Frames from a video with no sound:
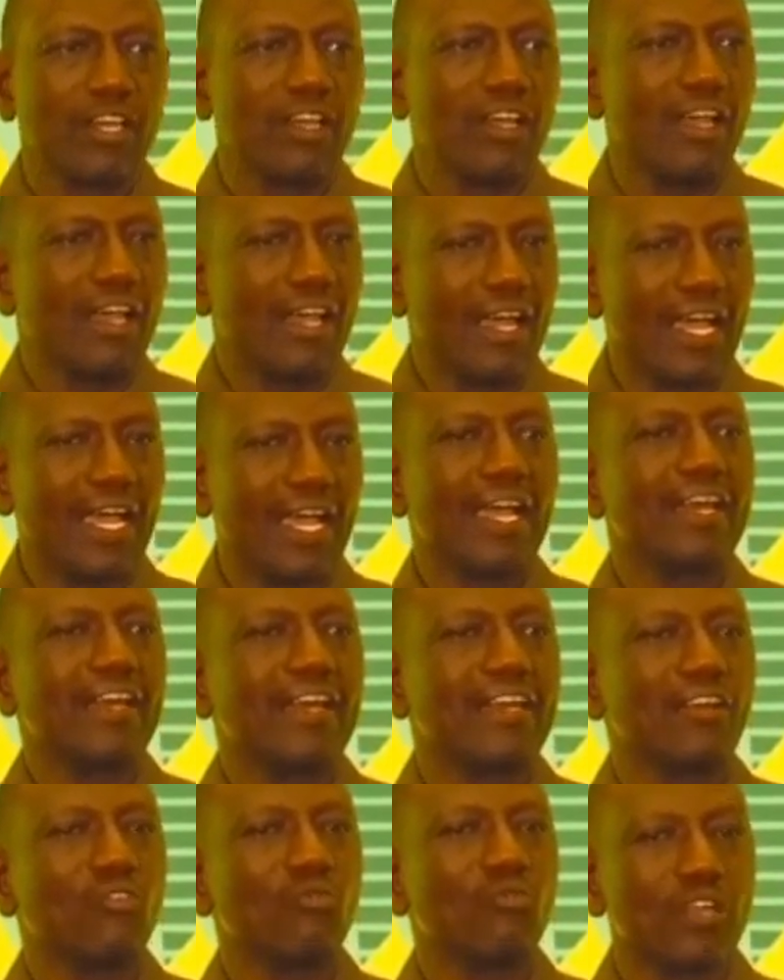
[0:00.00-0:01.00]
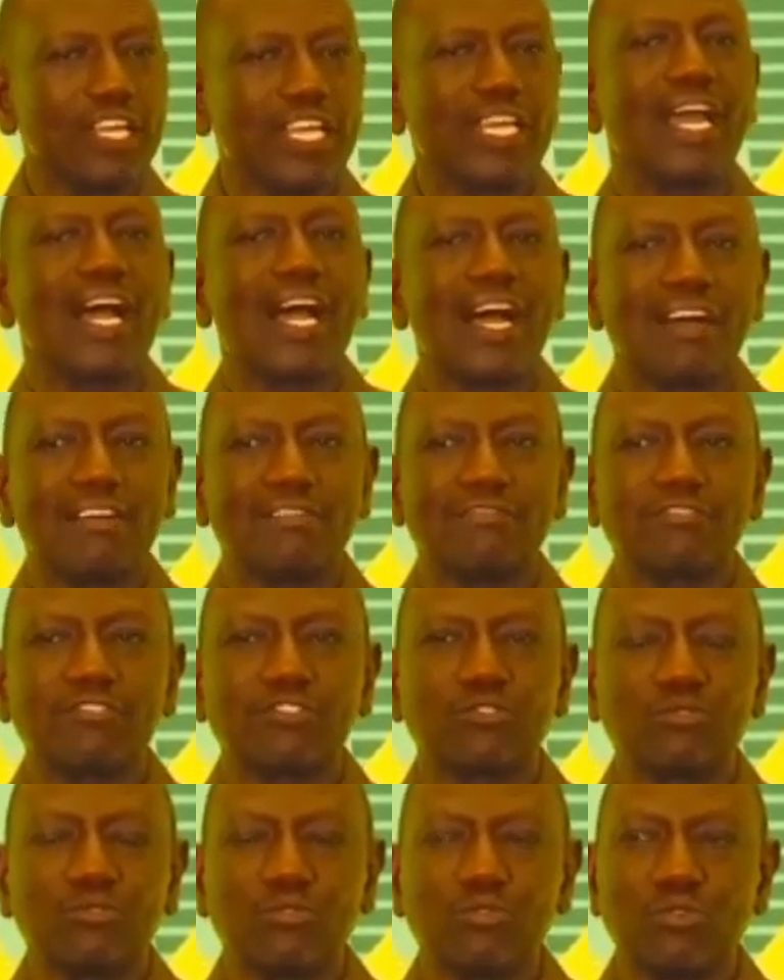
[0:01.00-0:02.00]
And we have
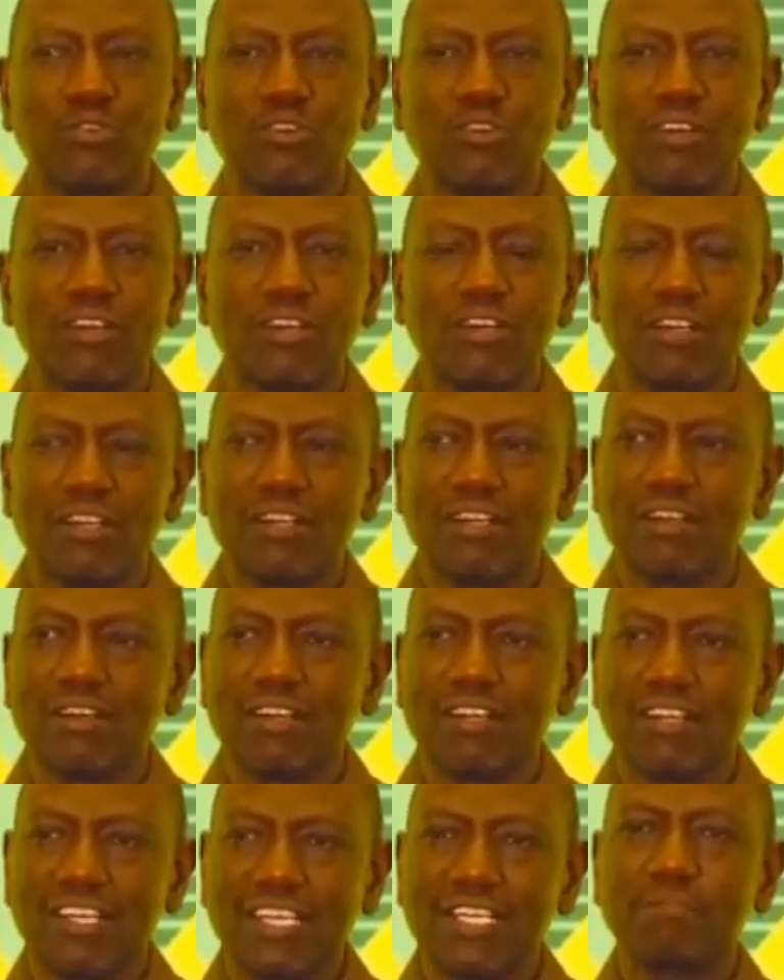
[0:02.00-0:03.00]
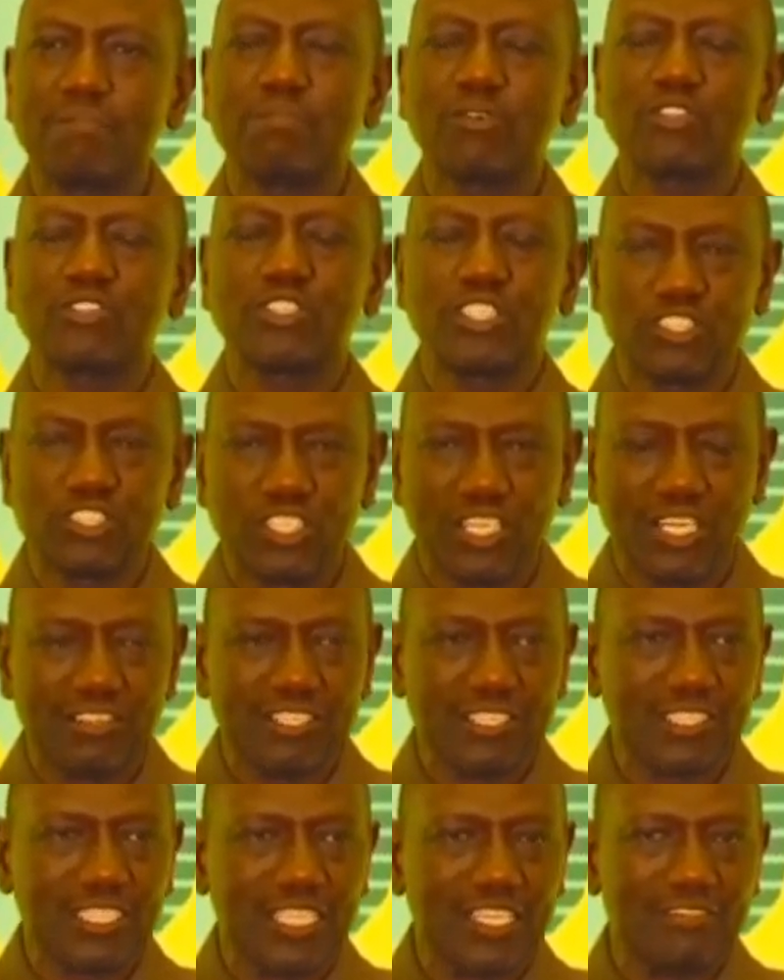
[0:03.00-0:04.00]
to reposition
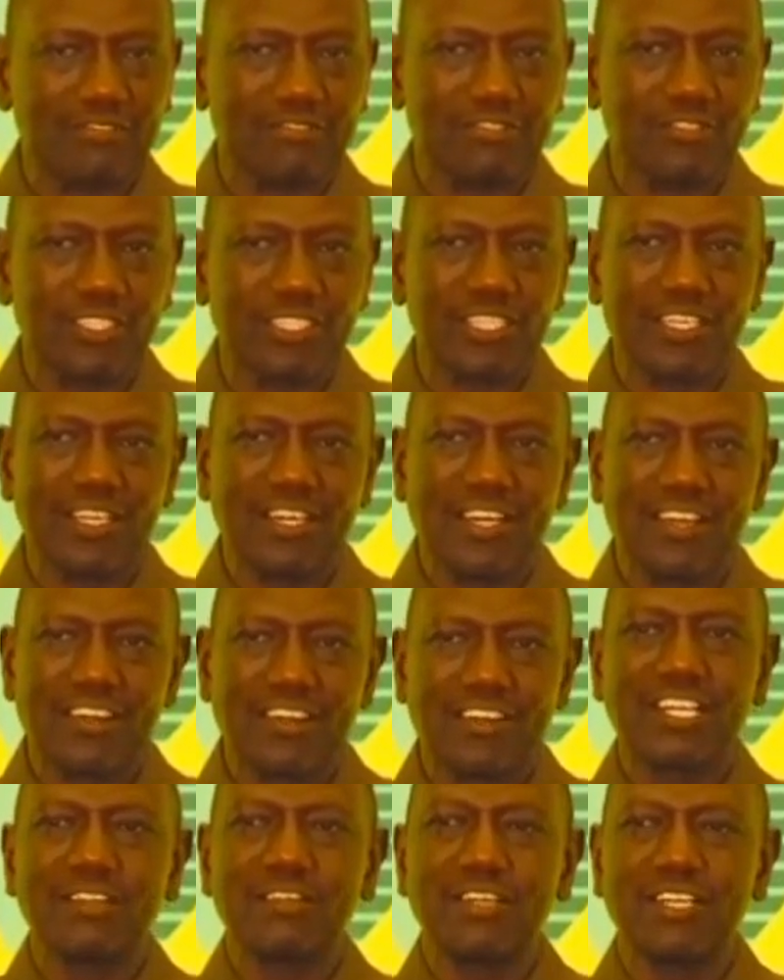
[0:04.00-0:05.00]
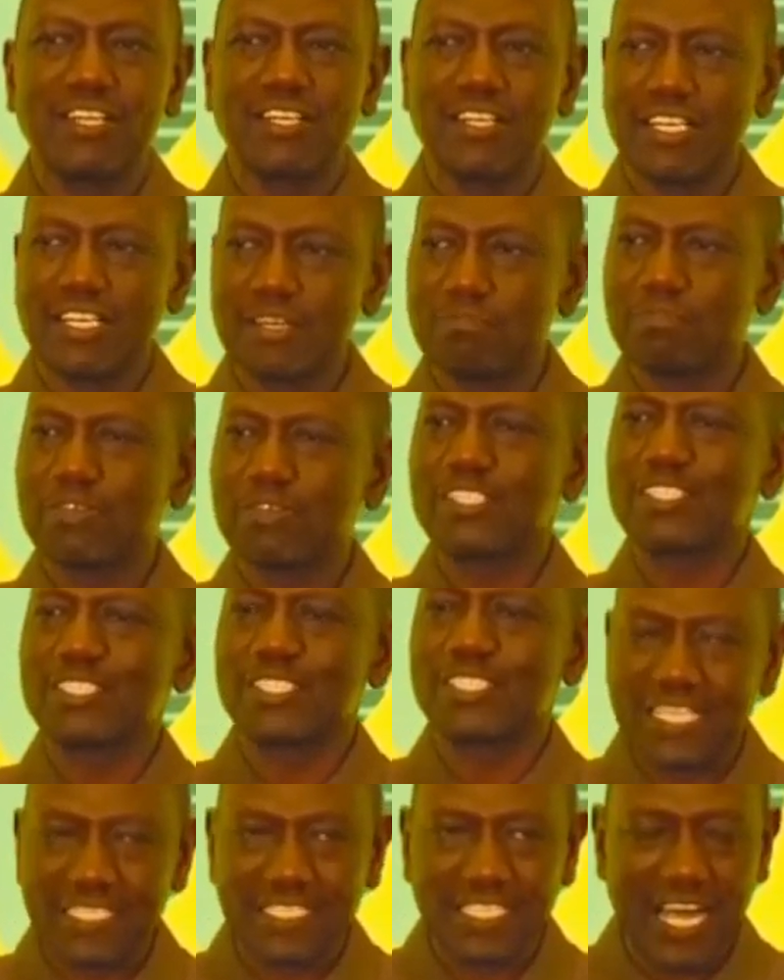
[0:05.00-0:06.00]
ourselves,
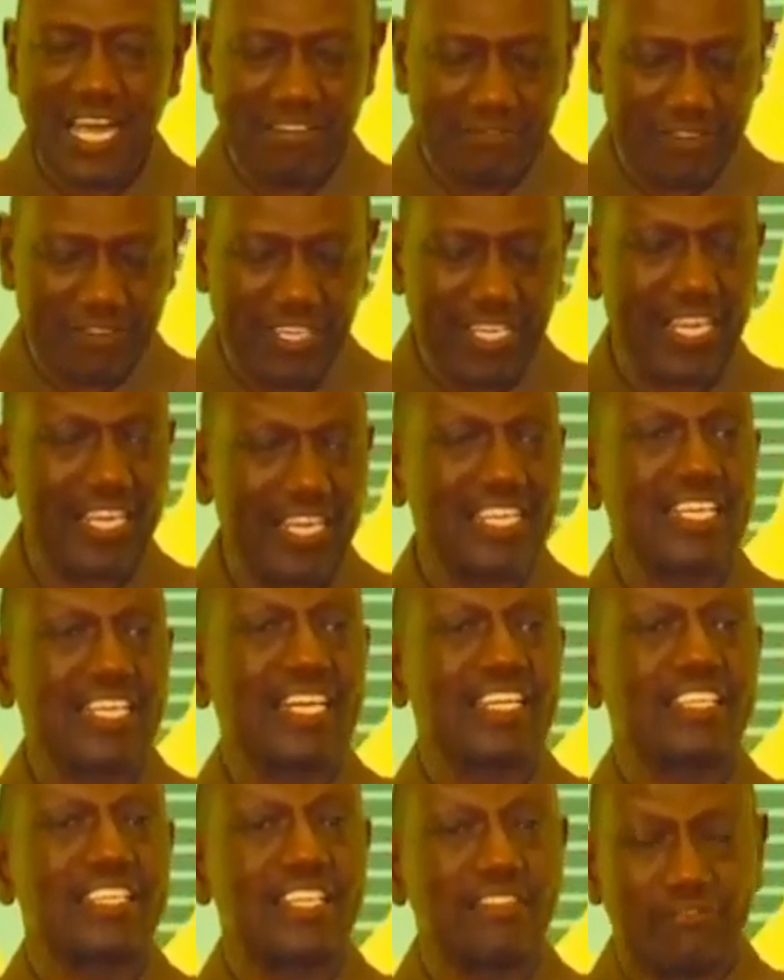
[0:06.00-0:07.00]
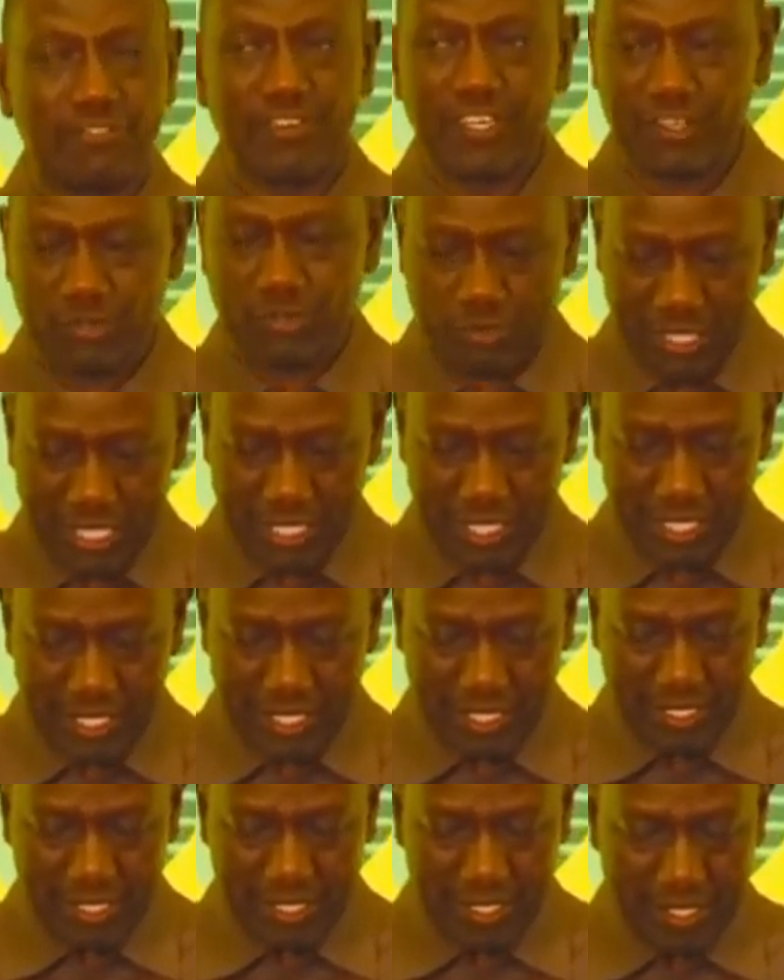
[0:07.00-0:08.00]
represent Africa in a different way,
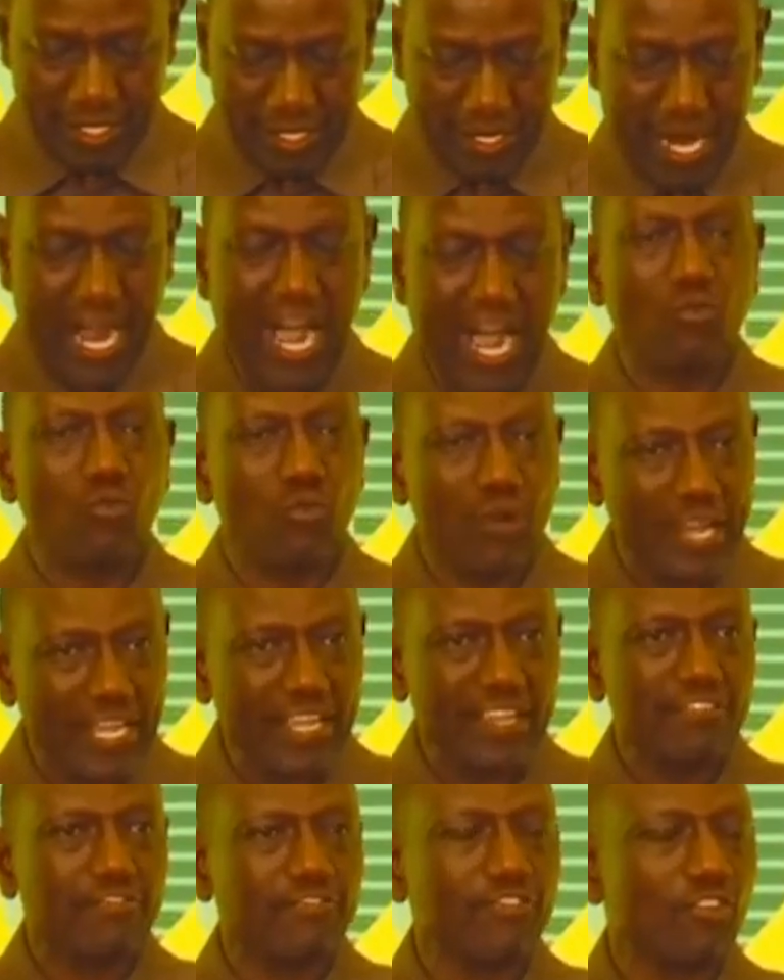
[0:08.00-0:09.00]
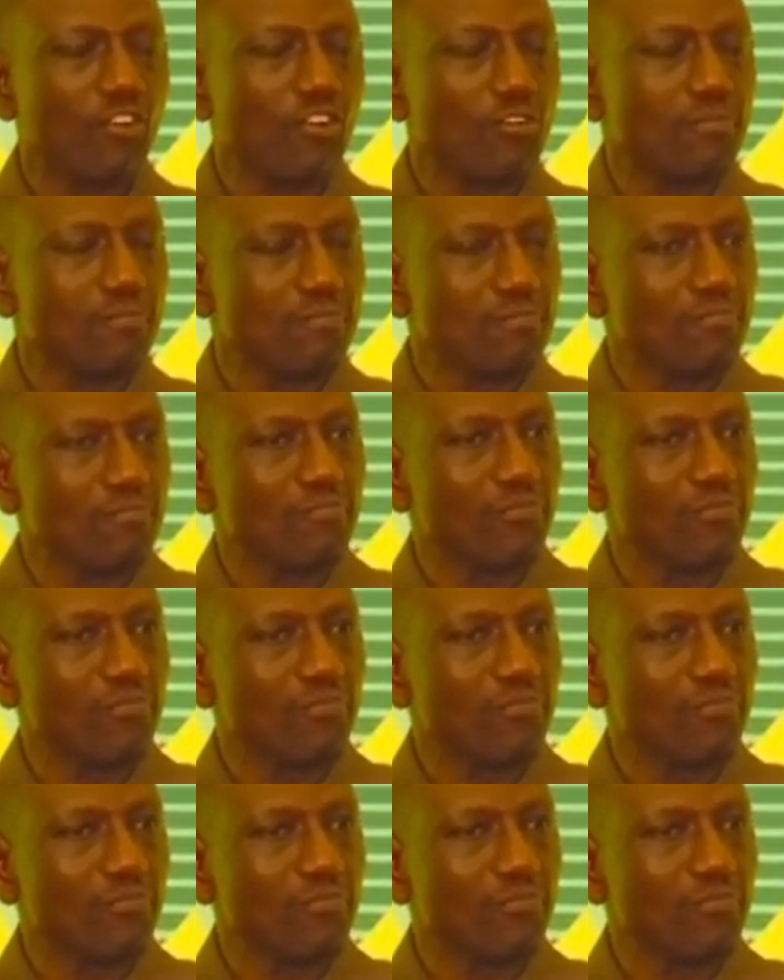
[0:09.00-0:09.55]
away from the